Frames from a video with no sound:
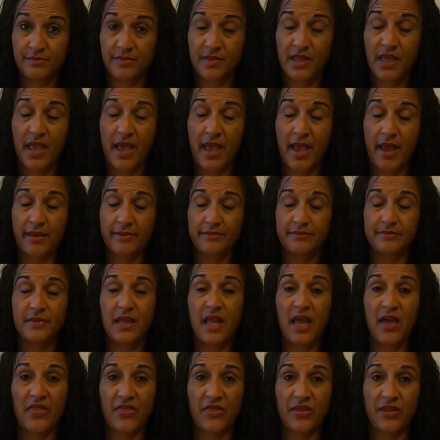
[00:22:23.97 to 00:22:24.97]
Yeah,
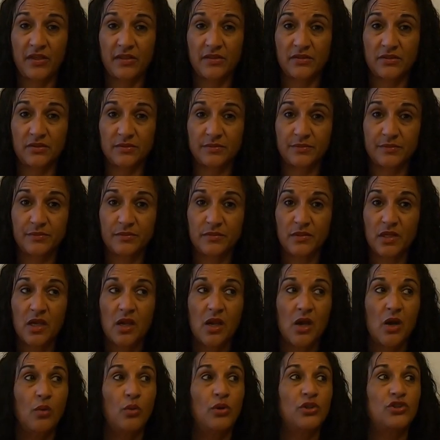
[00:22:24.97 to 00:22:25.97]
ethics.
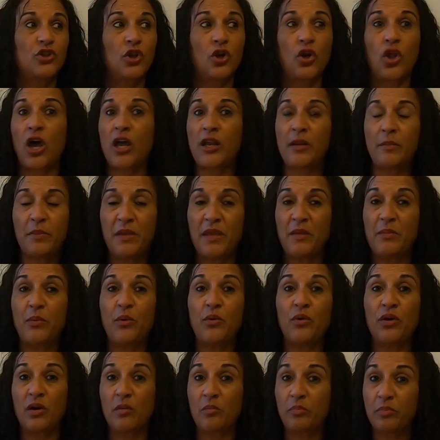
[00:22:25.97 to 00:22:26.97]
Which a lot of
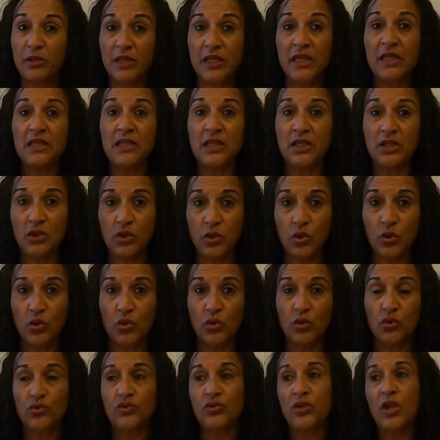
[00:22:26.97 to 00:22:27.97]
people completely
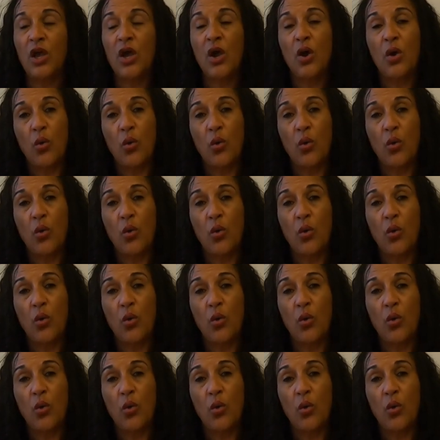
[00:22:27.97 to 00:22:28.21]
lose